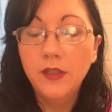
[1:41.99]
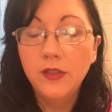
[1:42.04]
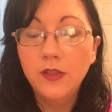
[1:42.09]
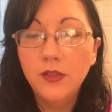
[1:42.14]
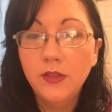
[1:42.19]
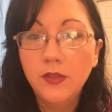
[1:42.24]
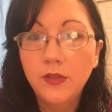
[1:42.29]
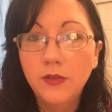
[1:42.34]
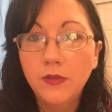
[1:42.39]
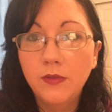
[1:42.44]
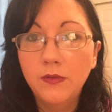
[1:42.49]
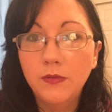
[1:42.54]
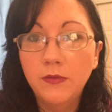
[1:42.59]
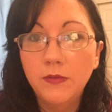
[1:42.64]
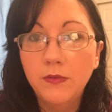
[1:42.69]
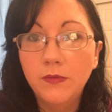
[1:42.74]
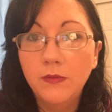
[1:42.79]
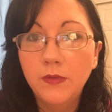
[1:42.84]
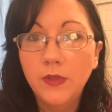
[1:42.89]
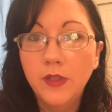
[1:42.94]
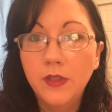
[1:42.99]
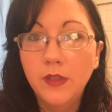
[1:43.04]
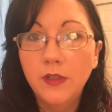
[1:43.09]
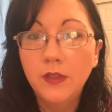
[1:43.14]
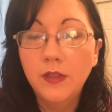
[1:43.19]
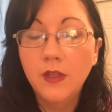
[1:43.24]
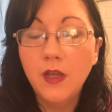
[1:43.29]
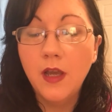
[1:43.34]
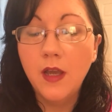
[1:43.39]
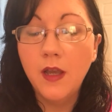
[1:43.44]
to,
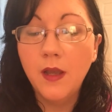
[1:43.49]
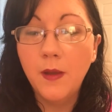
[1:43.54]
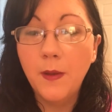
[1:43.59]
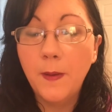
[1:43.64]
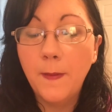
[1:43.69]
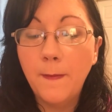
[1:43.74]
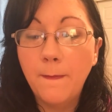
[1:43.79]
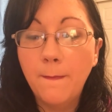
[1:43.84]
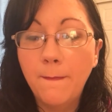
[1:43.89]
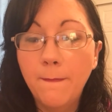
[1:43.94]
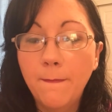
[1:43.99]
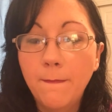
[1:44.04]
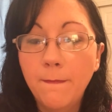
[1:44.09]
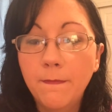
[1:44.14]
um,